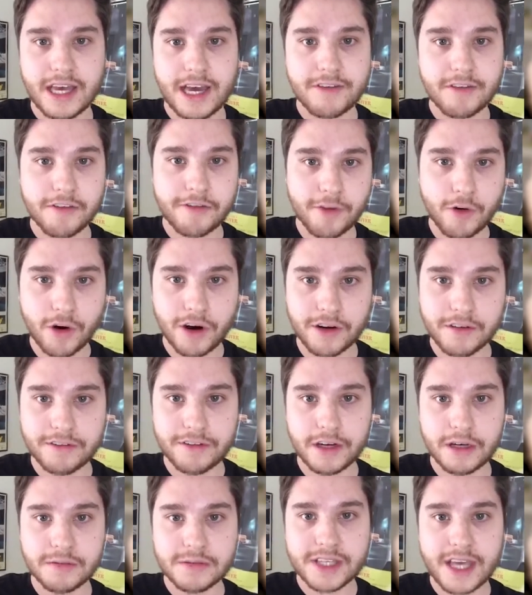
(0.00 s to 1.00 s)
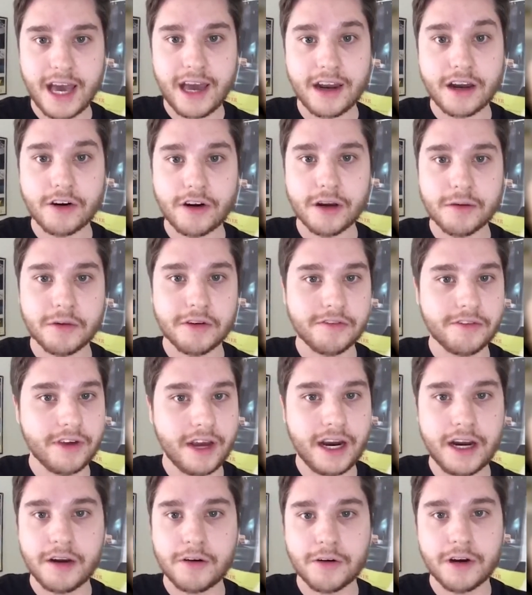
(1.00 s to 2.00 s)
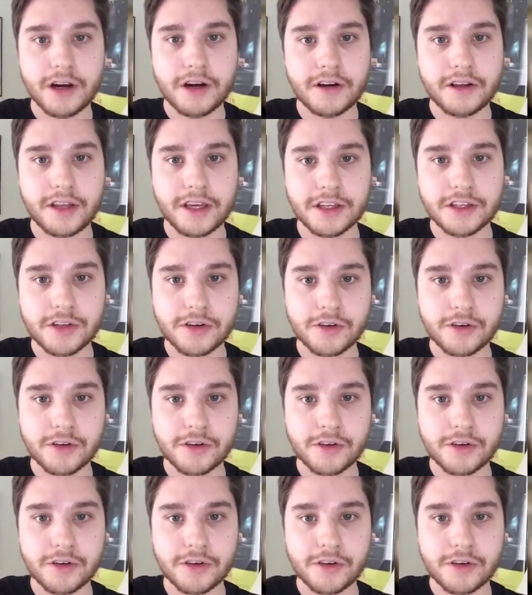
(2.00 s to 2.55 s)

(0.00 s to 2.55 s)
They have a foreign films category, but very rarely